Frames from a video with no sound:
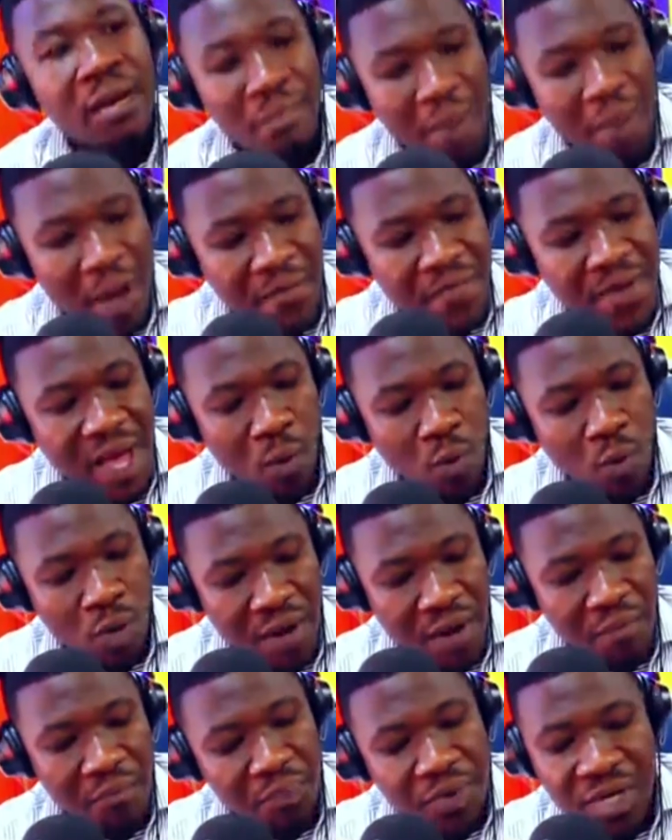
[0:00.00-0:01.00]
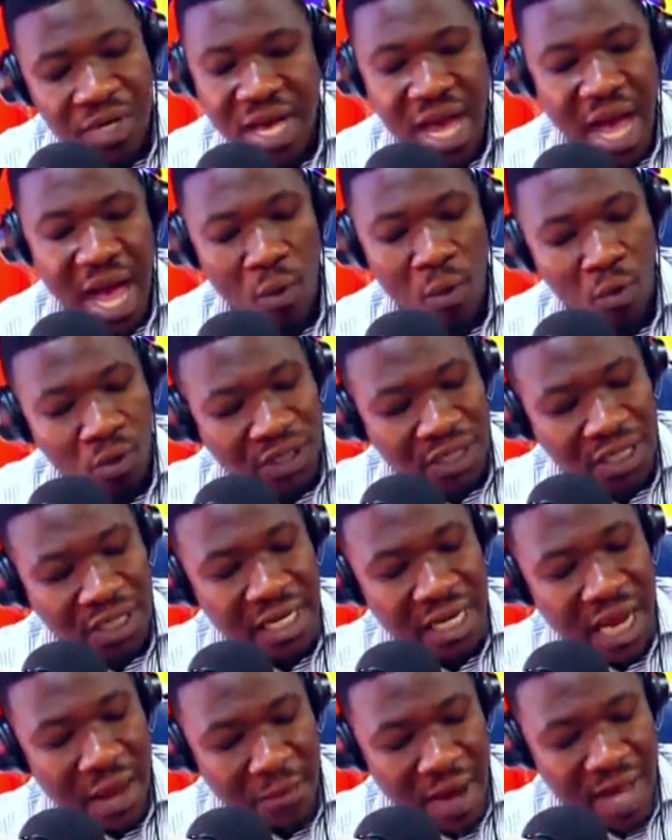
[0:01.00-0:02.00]
Baby, I wouldn't be a who
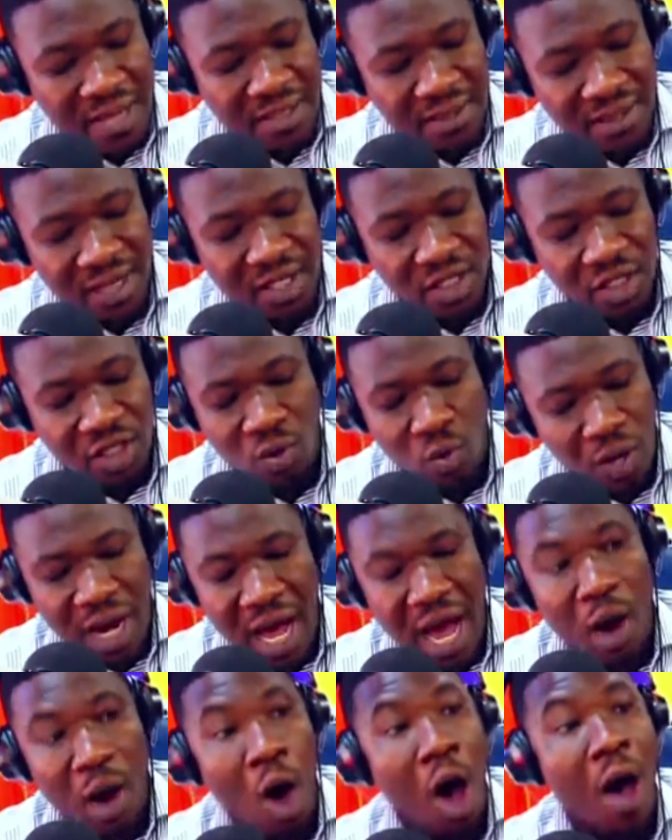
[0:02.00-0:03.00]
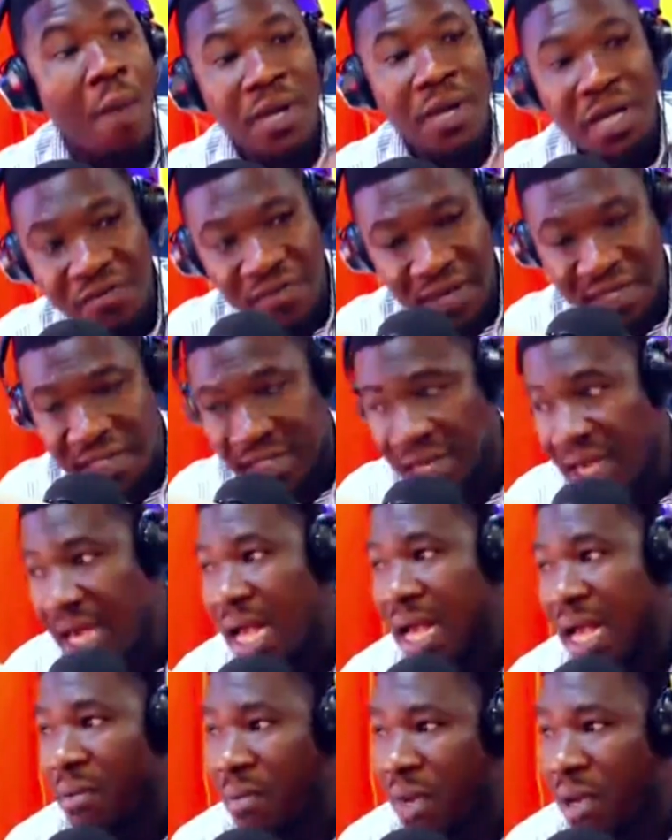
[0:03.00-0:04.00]
see la pastation one hour. All believers,
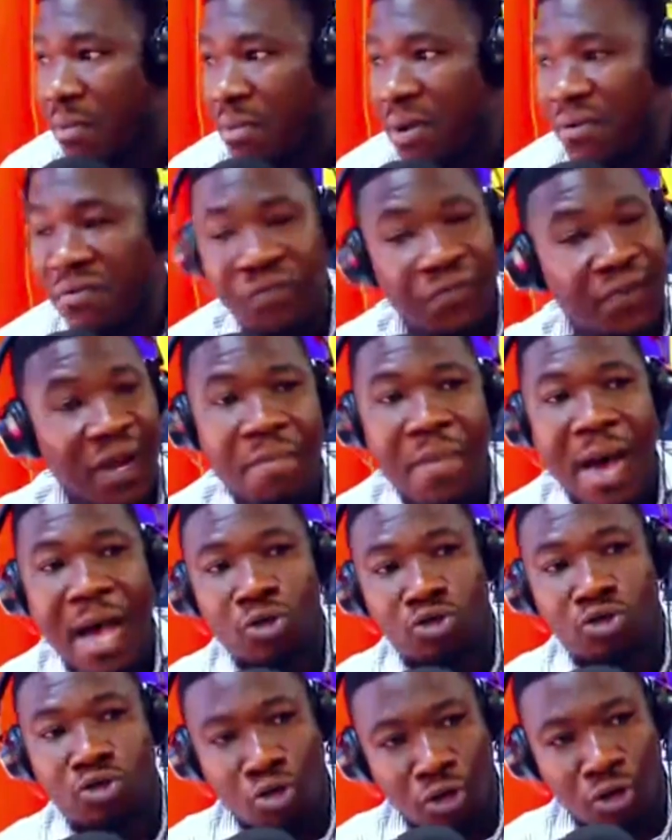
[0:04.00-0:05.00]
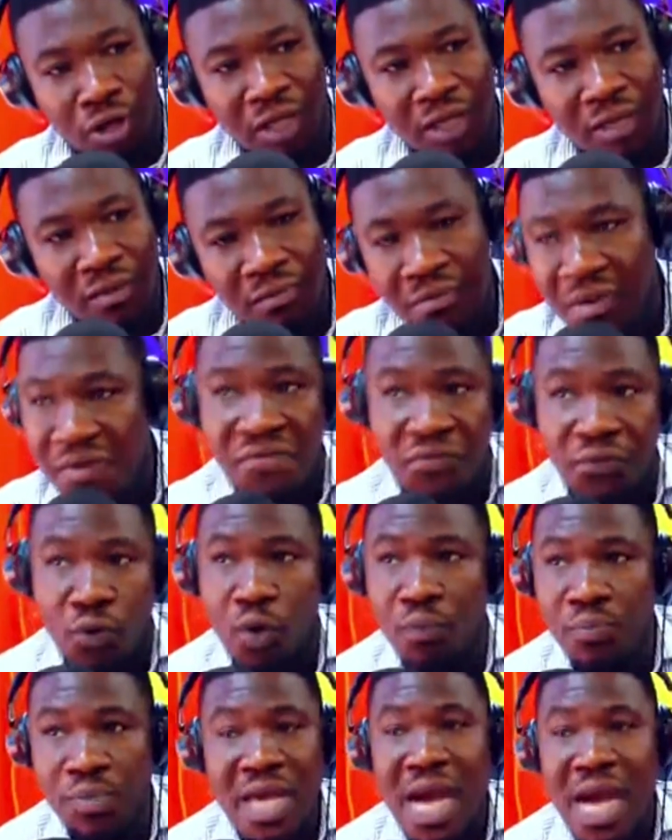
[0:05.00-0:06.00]
me men frame out, sorry, men
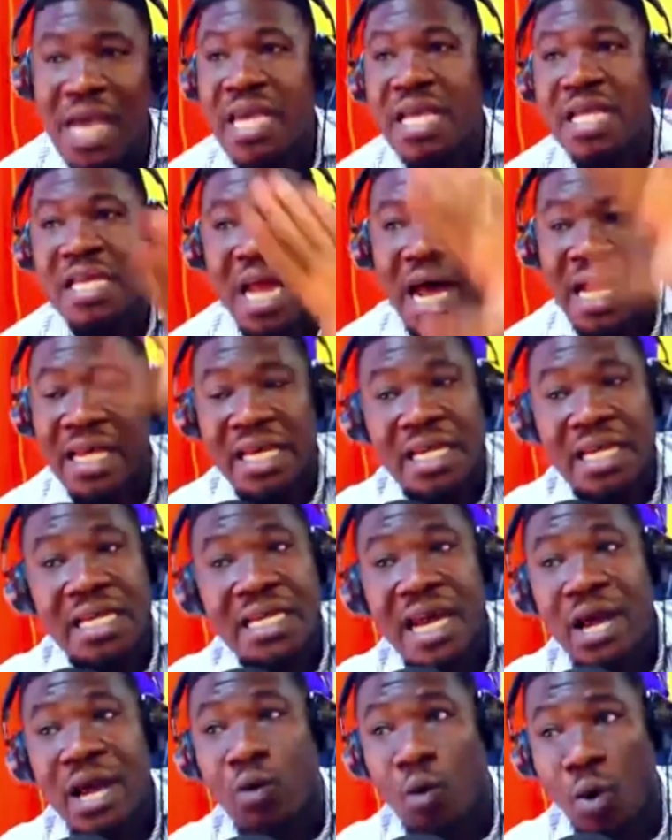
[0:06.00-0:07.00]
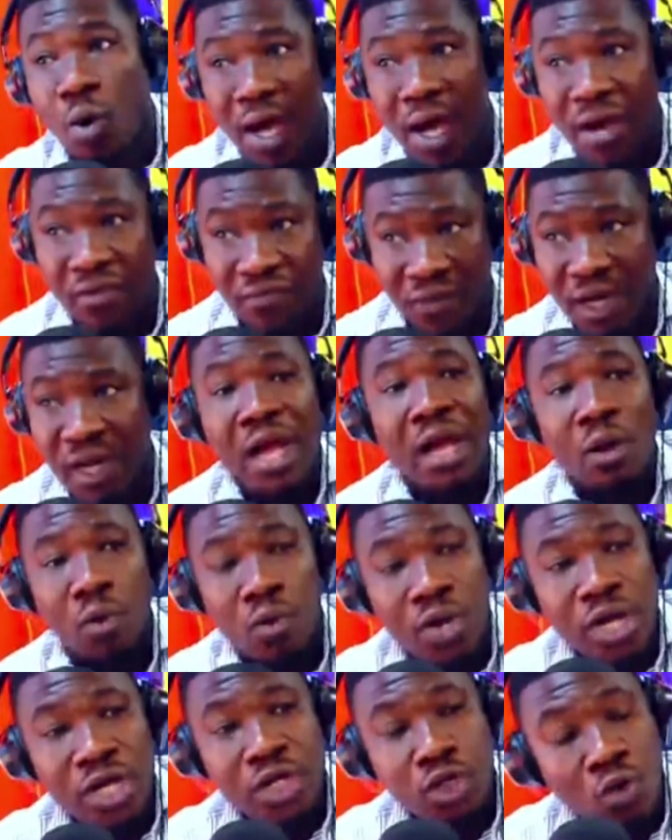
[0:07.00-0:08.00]
flow be a yin yin yin echo heaven.
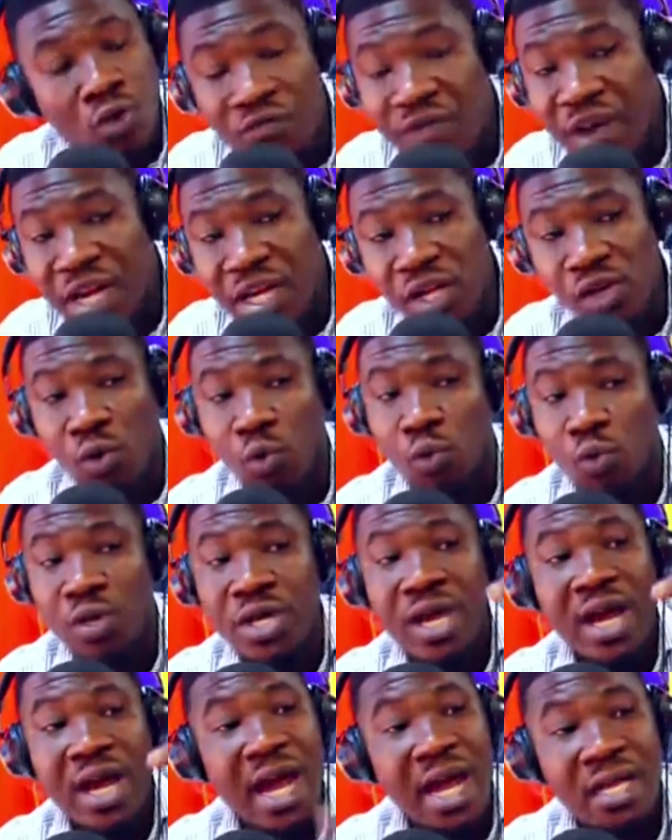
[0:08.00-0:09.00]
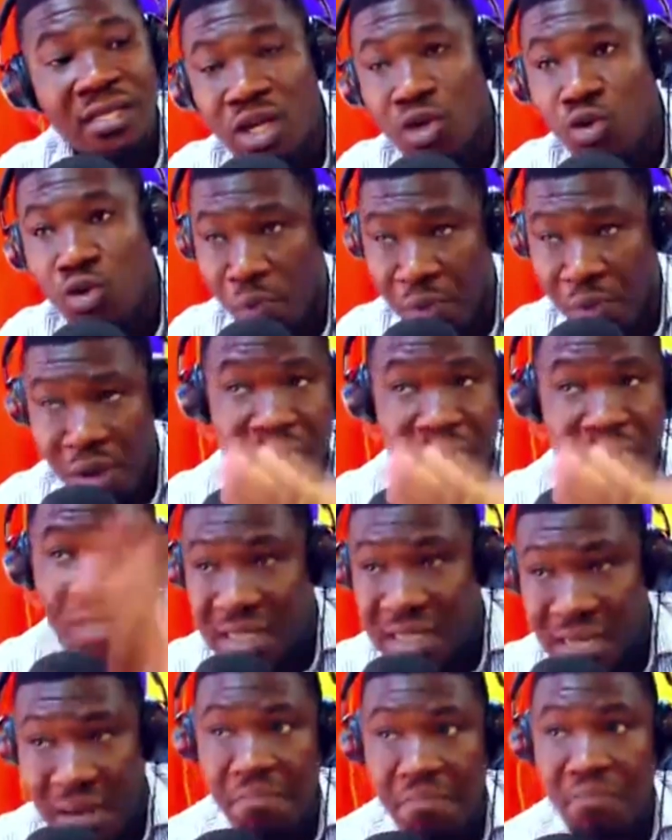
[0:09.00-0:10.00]
We Jehovah knew we as the new
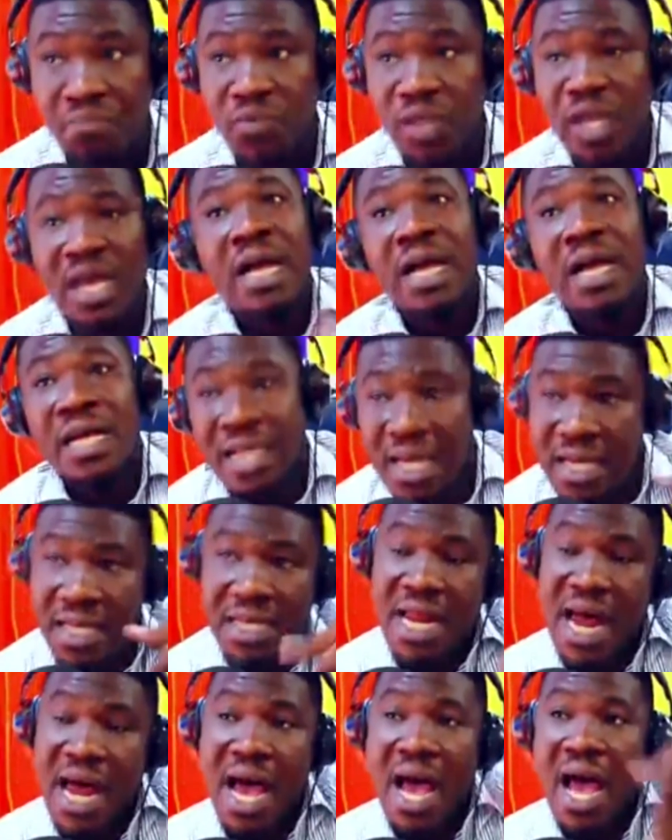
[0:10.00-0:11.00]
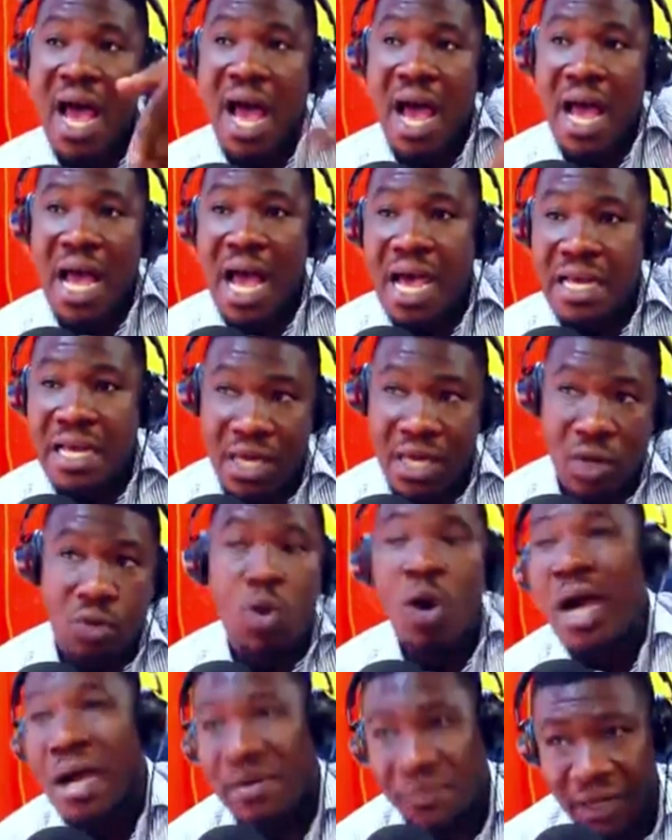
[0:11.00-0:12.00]
men some yin yin
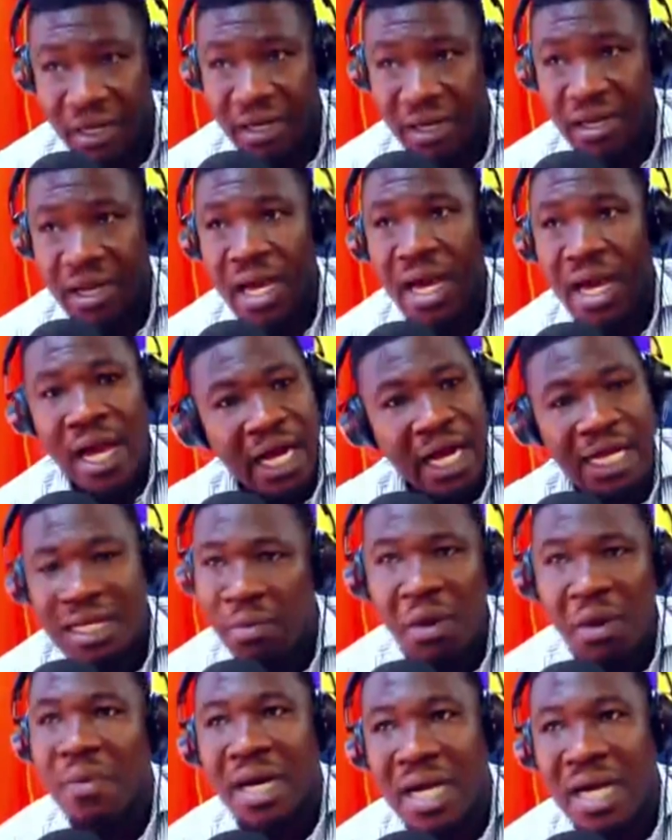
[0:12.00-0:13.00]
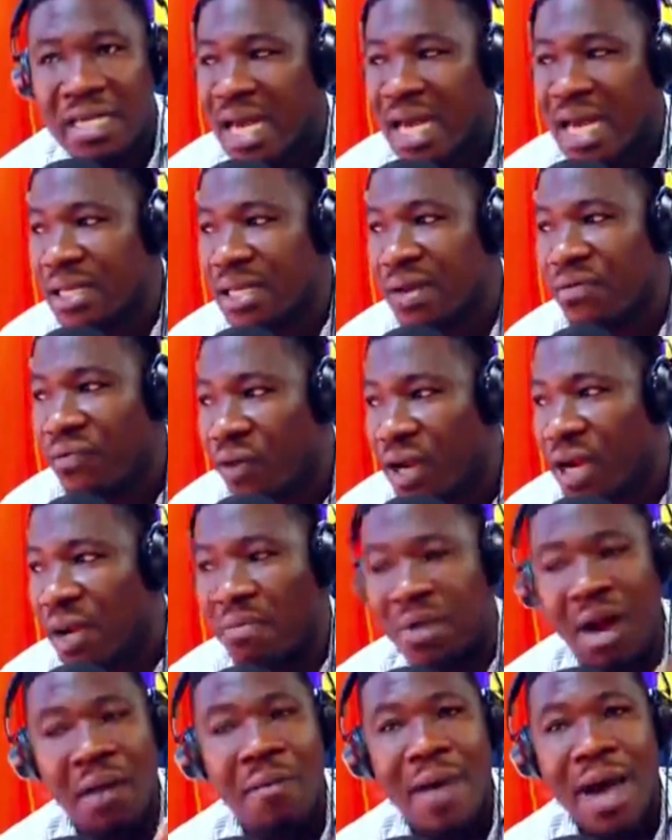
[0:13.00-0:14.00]
echo heaven. It's me, my cousin, as the phone
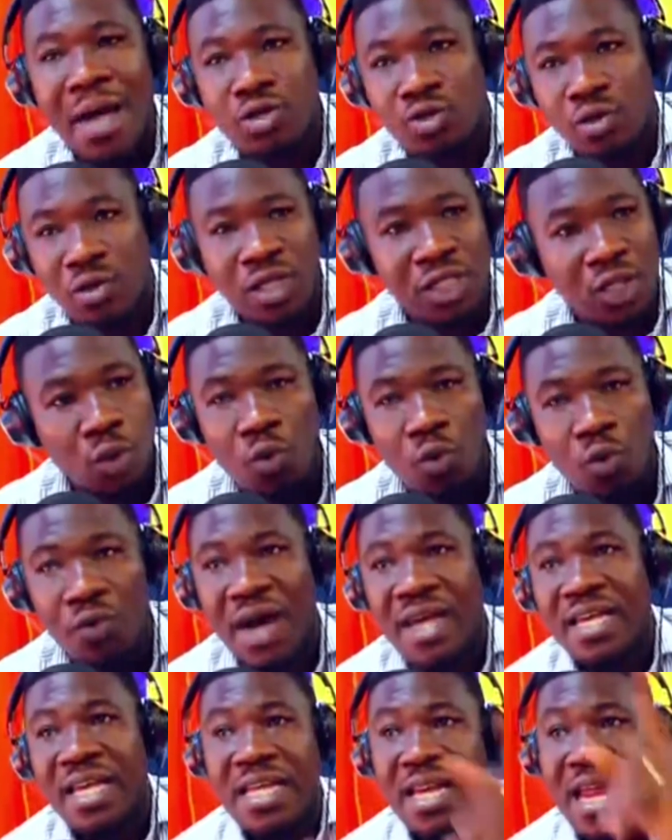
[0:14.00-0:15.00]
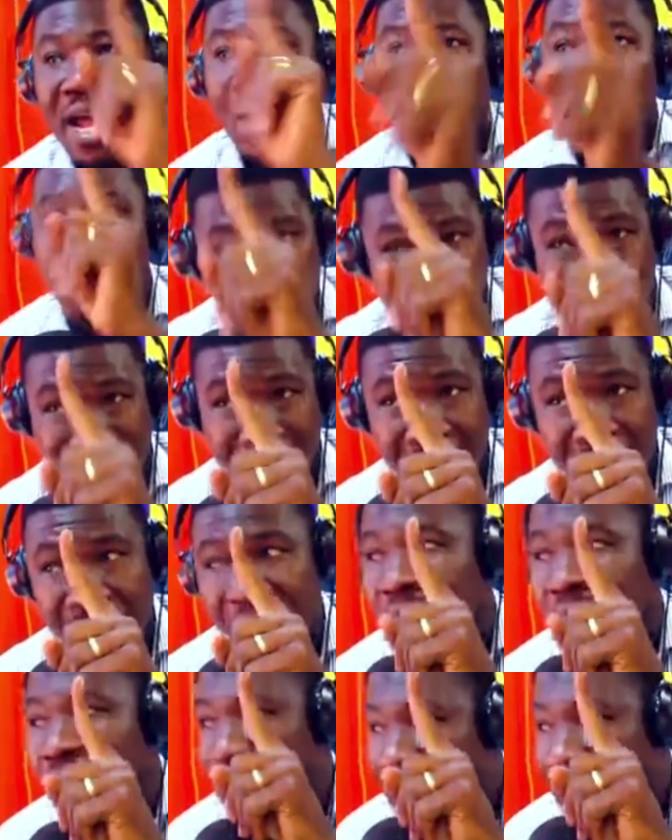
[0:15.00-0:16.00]
number, my sorry, Jehovah, yin yin one.
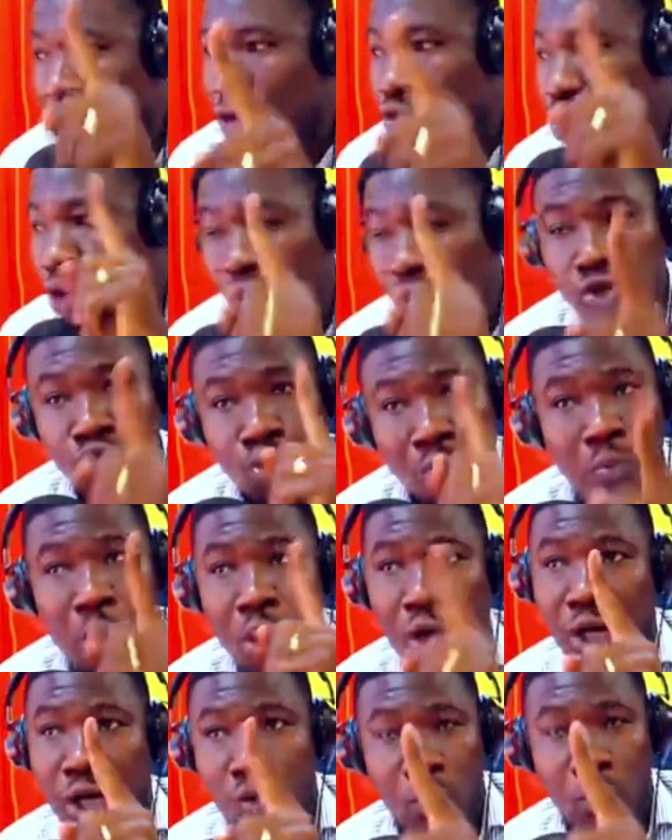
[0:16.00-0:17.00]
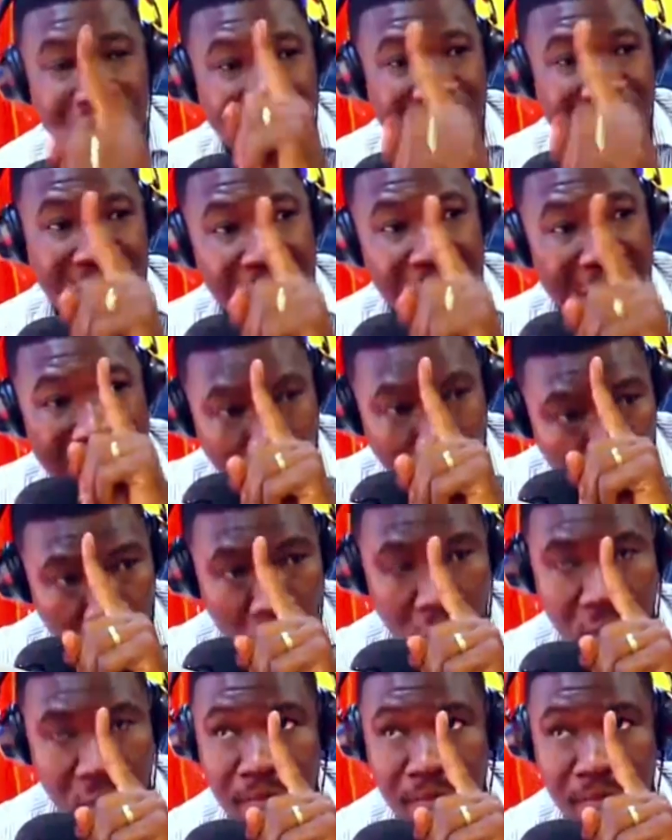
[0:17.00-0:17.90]
Yes, you kiss to boy and we a barco.